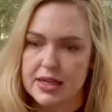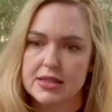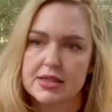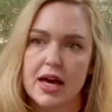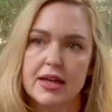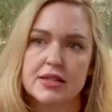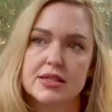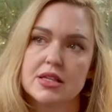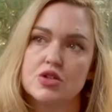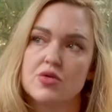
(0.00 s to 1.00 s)
is like,
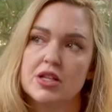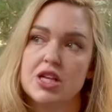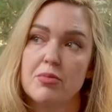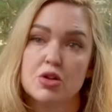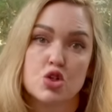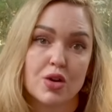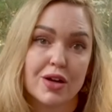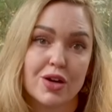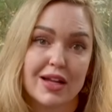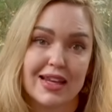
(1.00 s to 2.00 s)
does it dredge up or
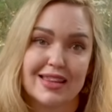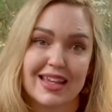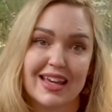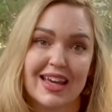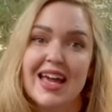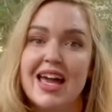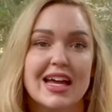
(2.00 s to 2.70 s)
trigger anything?